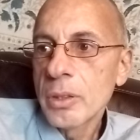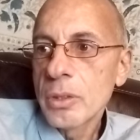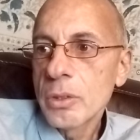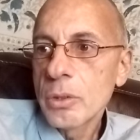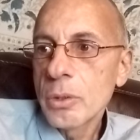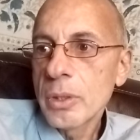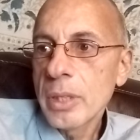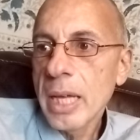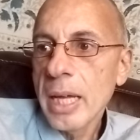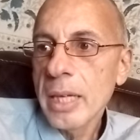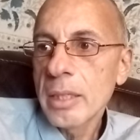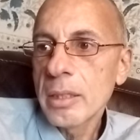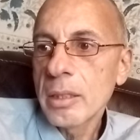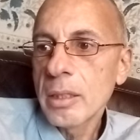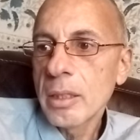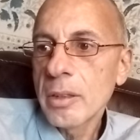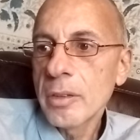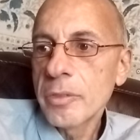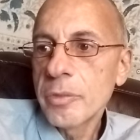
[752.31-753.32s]
to that
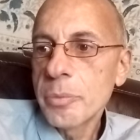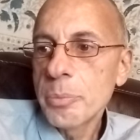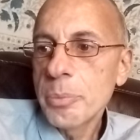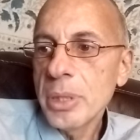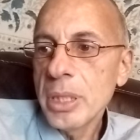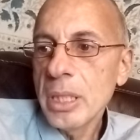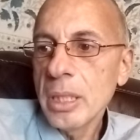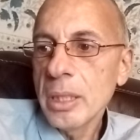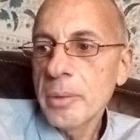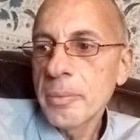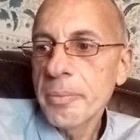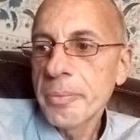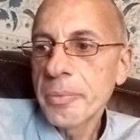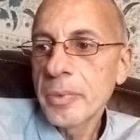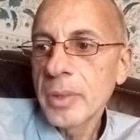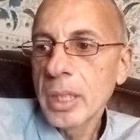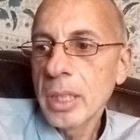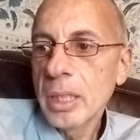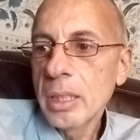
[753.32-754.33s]
of being
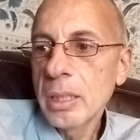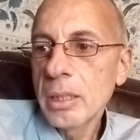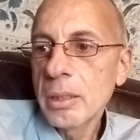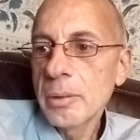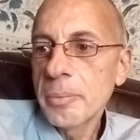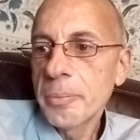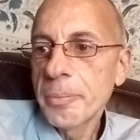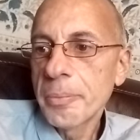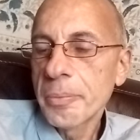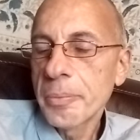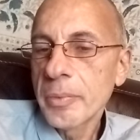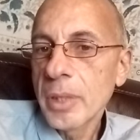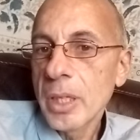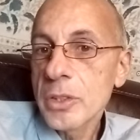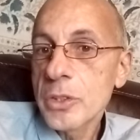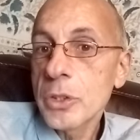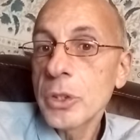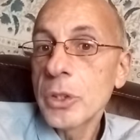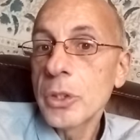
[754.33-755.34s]
um, a
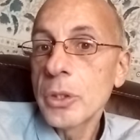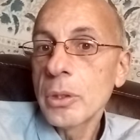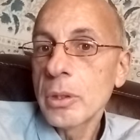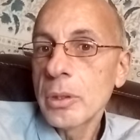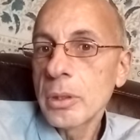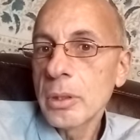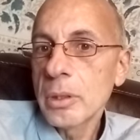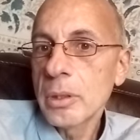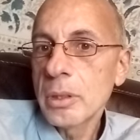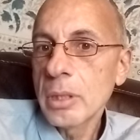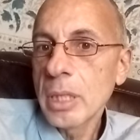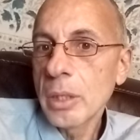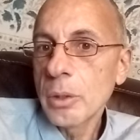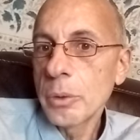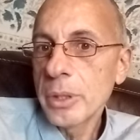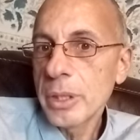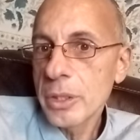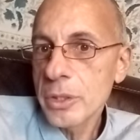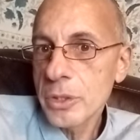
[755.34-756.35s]
secure, not
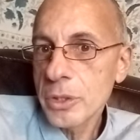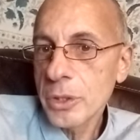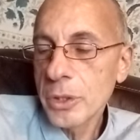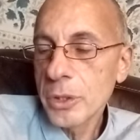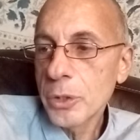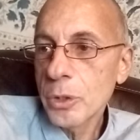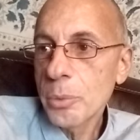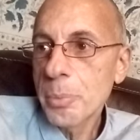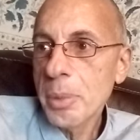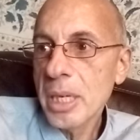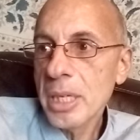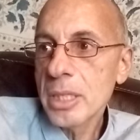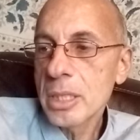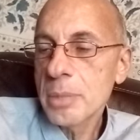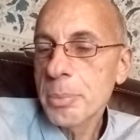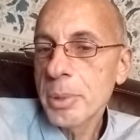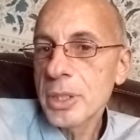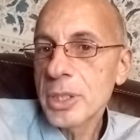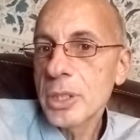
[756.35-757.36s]
only a secure base,
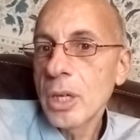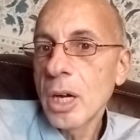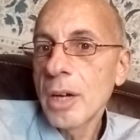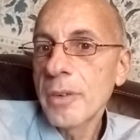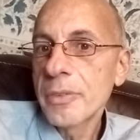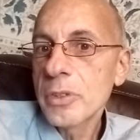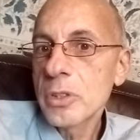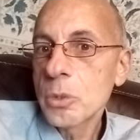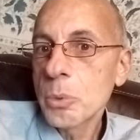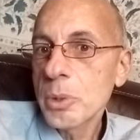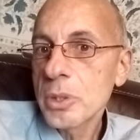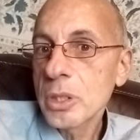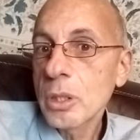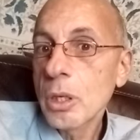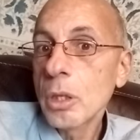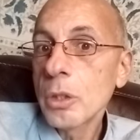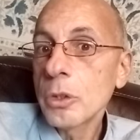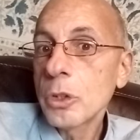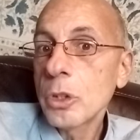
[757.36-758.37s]
but she offers what's
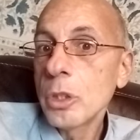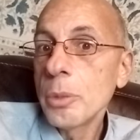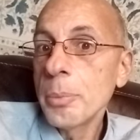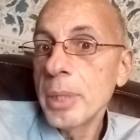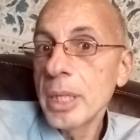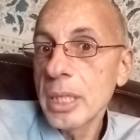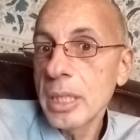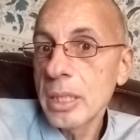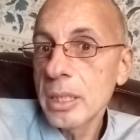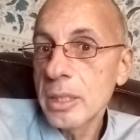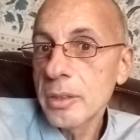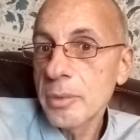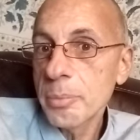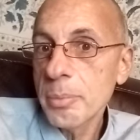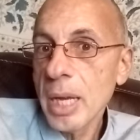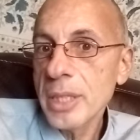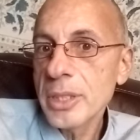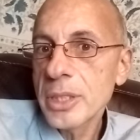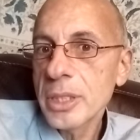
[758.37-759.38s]
called communicative
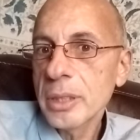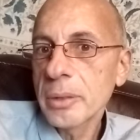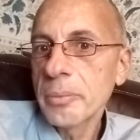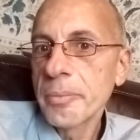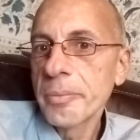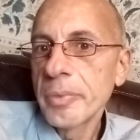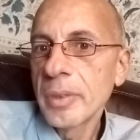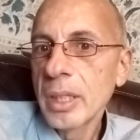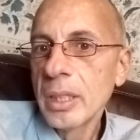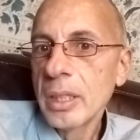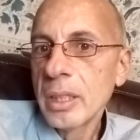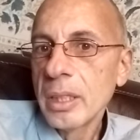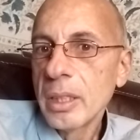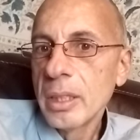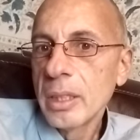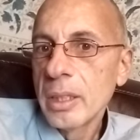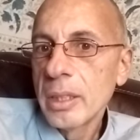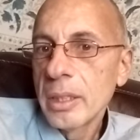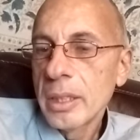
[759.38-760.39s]
matching.
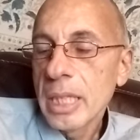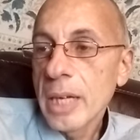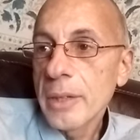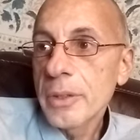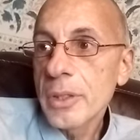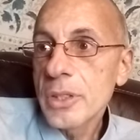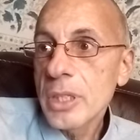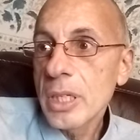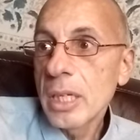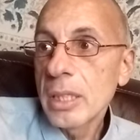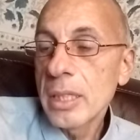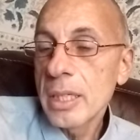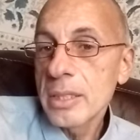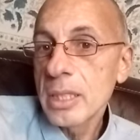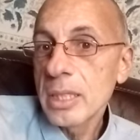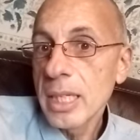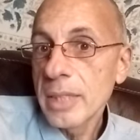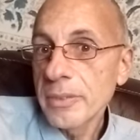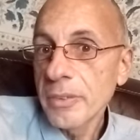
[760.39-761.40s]
Now the child has
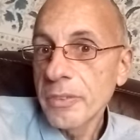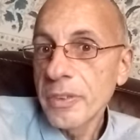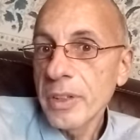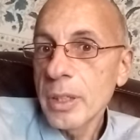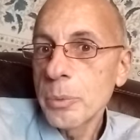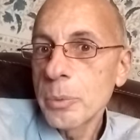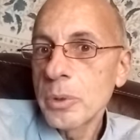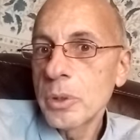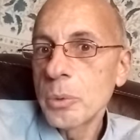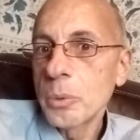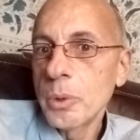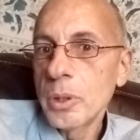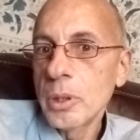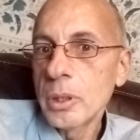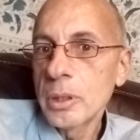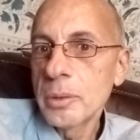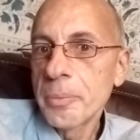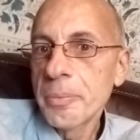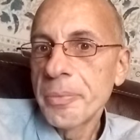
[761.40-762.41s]
a love affair with the
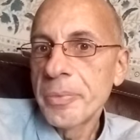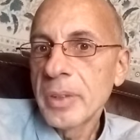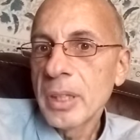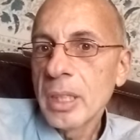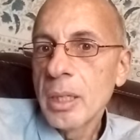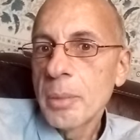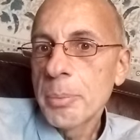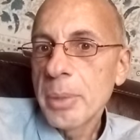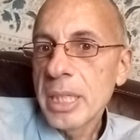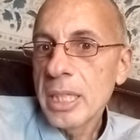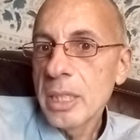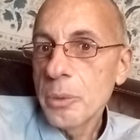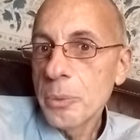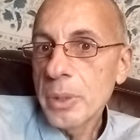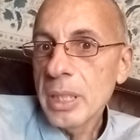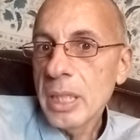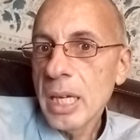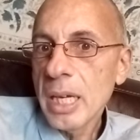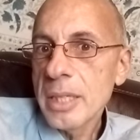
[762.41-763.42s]
world, but he
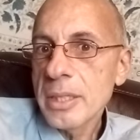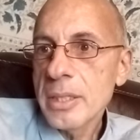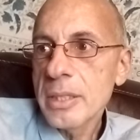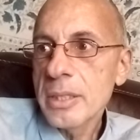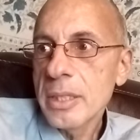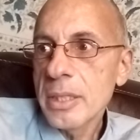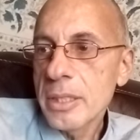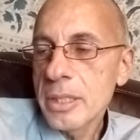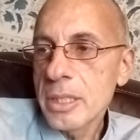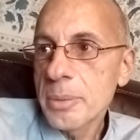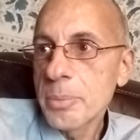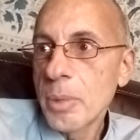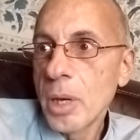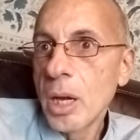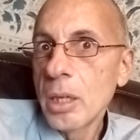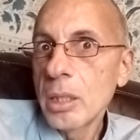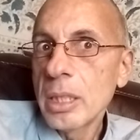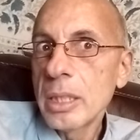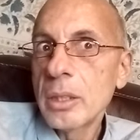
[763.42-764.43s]
realizes he's
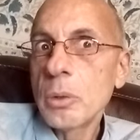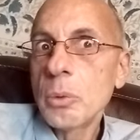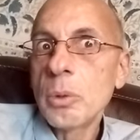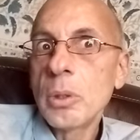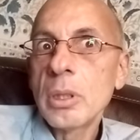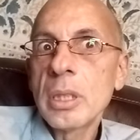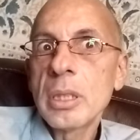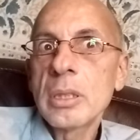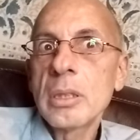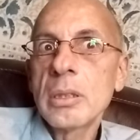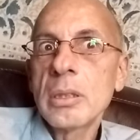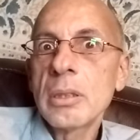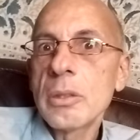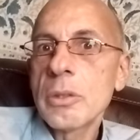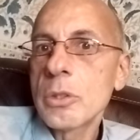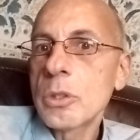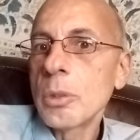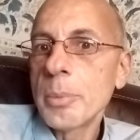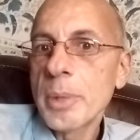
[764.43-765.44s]
small and the world,
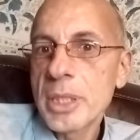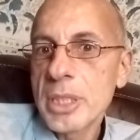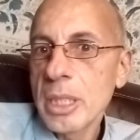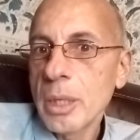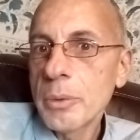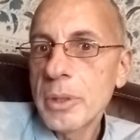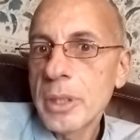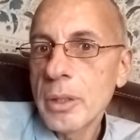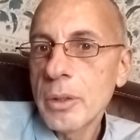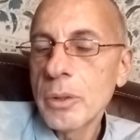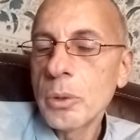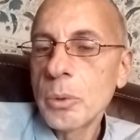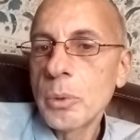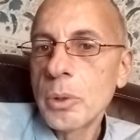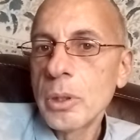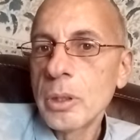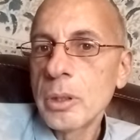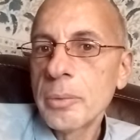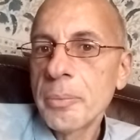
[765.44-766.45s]
there's so much out there in the
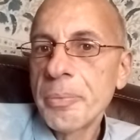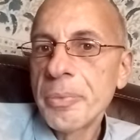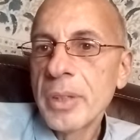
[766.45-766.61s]
world.